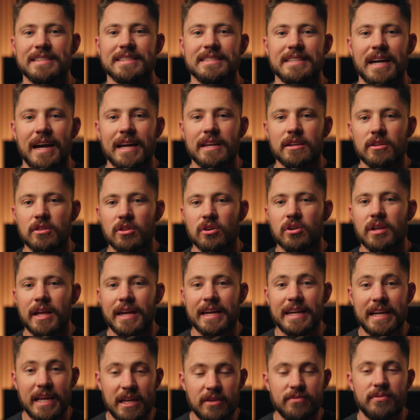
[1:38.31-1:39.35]
designed to look
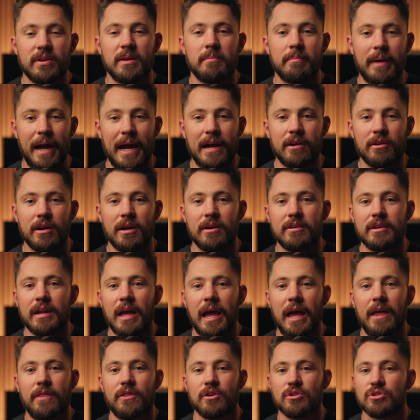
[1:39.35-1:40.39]
like an infinite background,
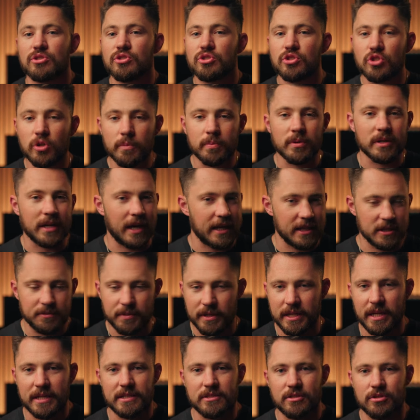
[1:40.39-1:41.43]
and they're super nice
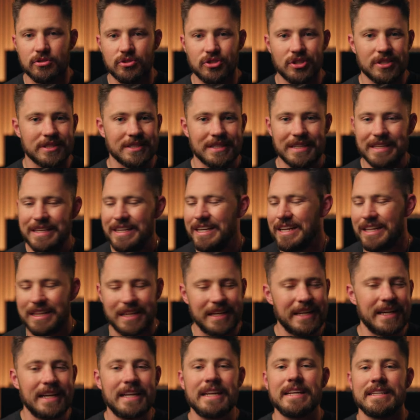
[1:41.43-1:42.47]
because they're just
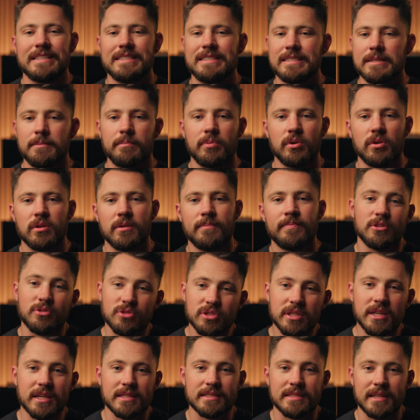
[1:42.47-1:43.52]
clean and simple.
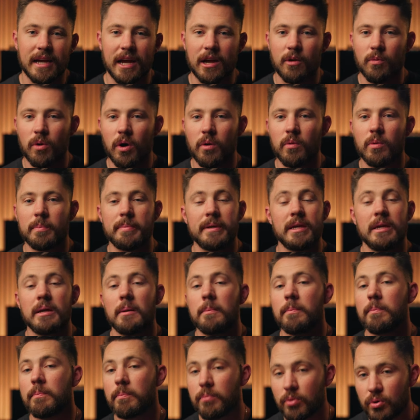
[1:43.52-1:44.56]
Usually a psych wall will be
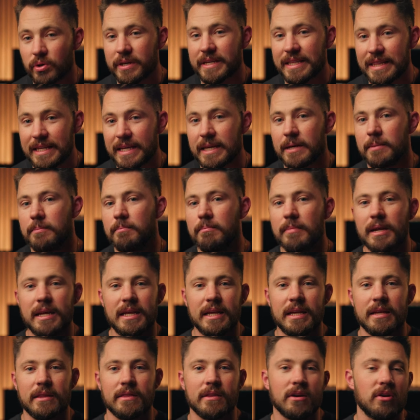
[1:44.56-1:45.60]
pre-lit,
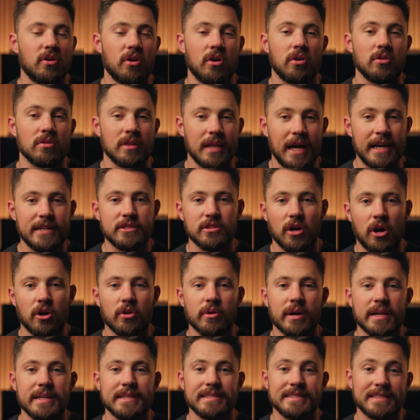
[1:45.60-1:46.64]
meaning there are lights
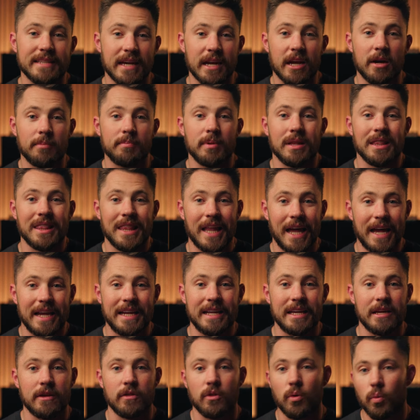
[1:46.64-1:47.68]
already set up
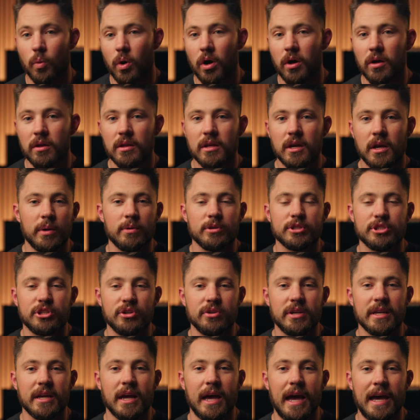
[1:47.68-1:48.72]
lighting the wall. We were
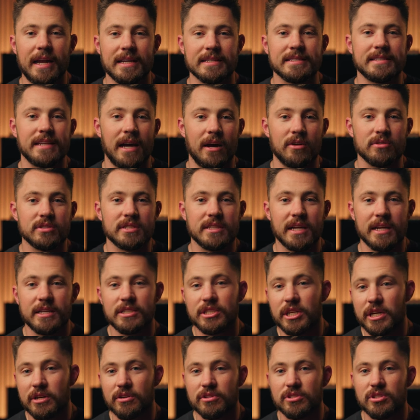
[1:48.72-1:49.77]
shooting at a
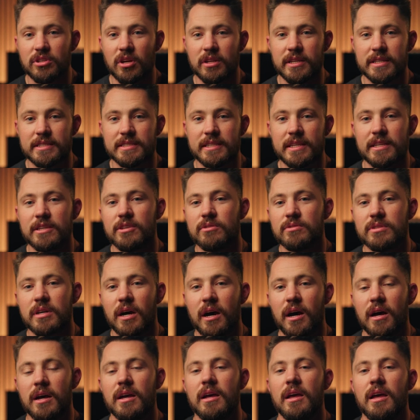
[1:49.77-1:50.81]
soundstage here in Salt Lake City,
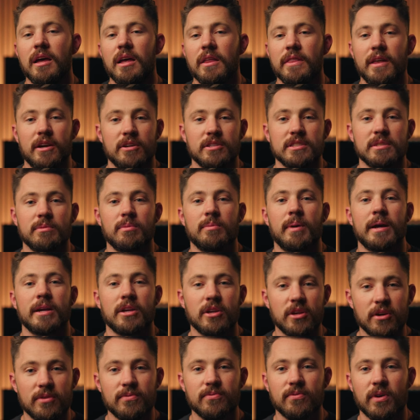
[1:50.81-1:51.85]
Utah, that are some of my
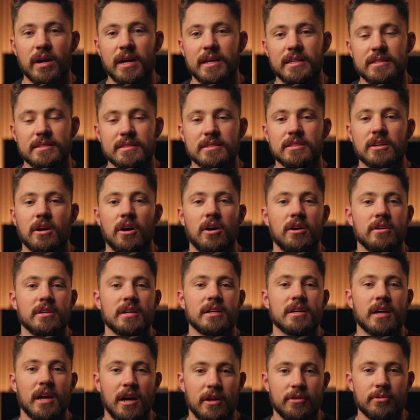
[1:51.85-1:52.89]
good friends
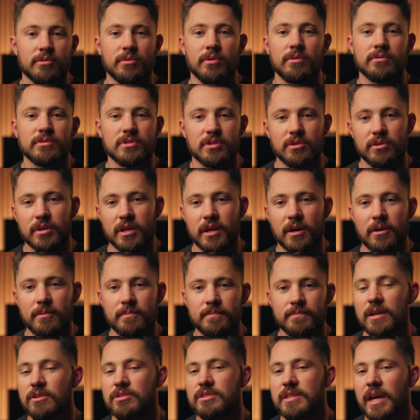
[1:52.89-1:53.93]
called Cutthroat Studio.
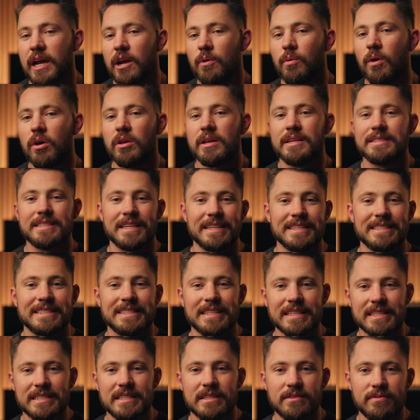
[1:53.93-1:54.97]
Their psych wall is a
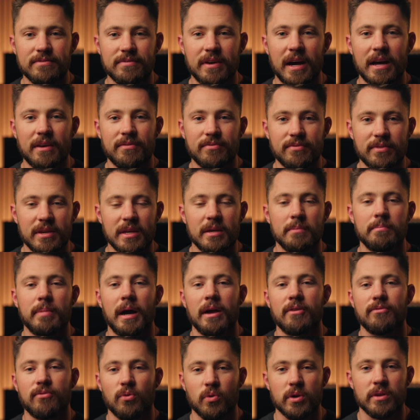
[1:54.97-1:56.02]
65 feet
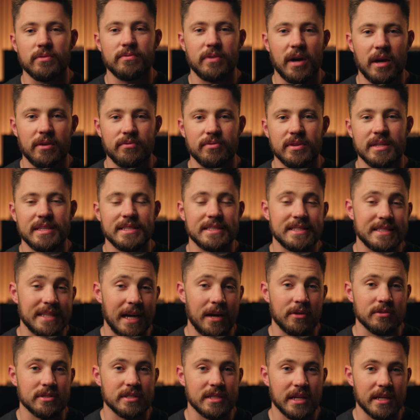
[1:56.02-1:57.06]
by 45 feet
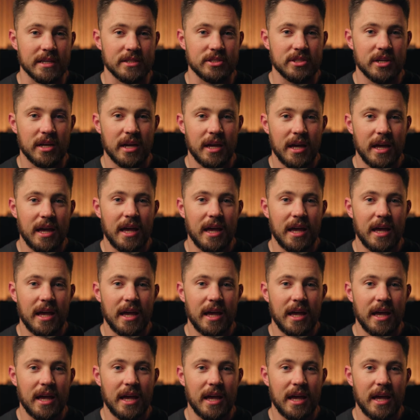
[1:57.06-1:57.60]
soundstage.